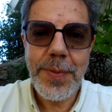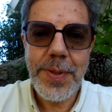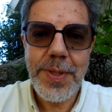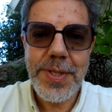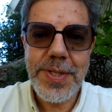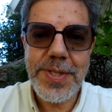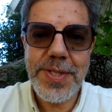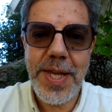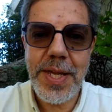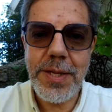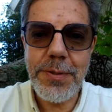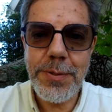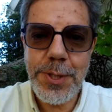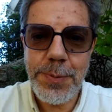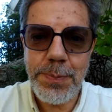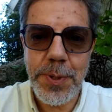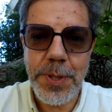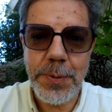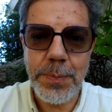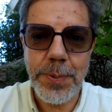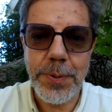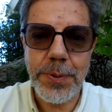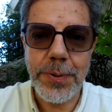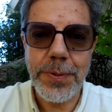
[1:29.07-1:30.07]

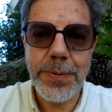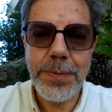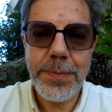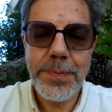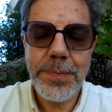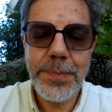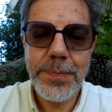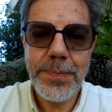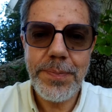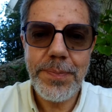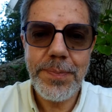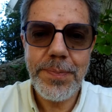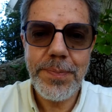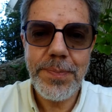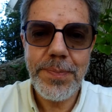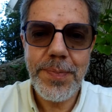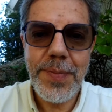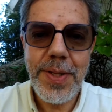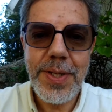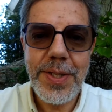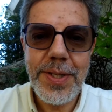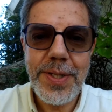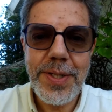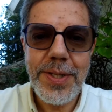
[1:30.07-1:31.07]
salespeople,
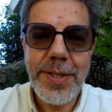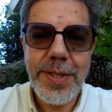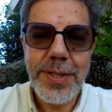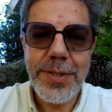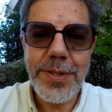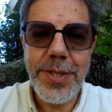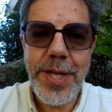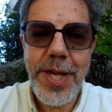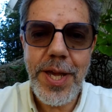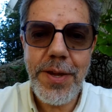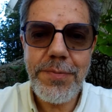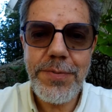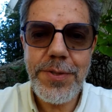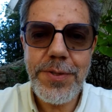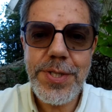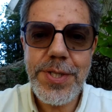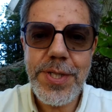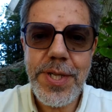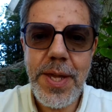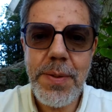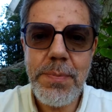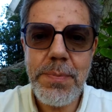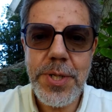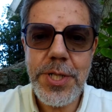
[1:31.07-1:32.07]
they have
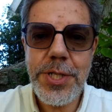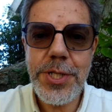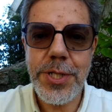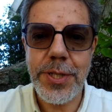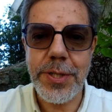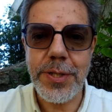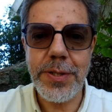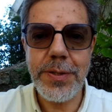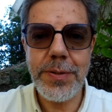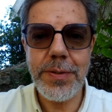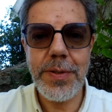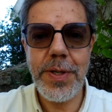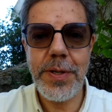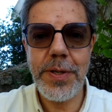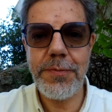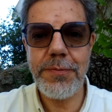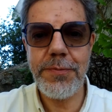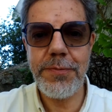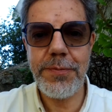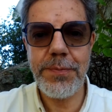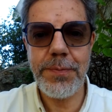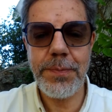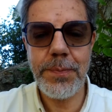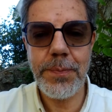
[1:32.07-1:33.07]
this ambition
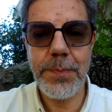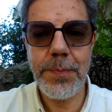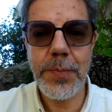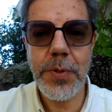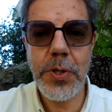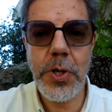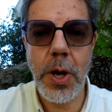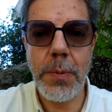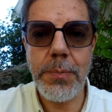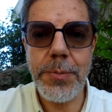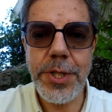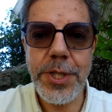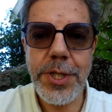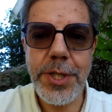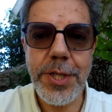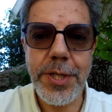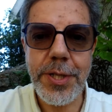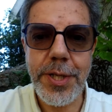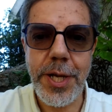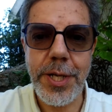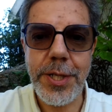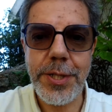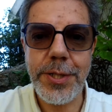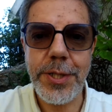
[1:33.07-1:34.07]
of
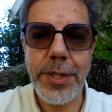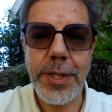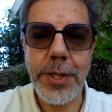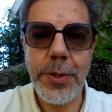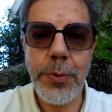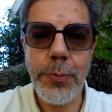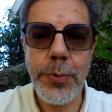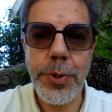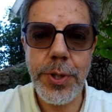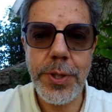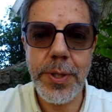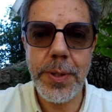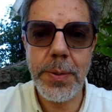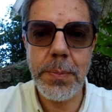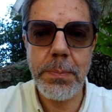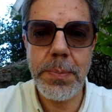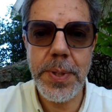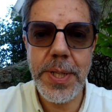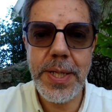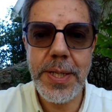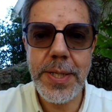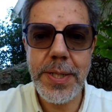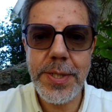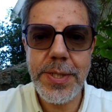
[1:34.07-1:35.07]
communicating with the
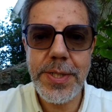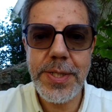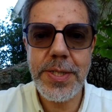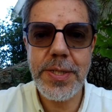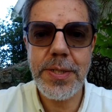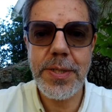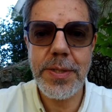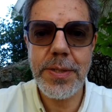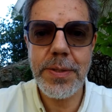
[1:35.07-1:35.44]
biggest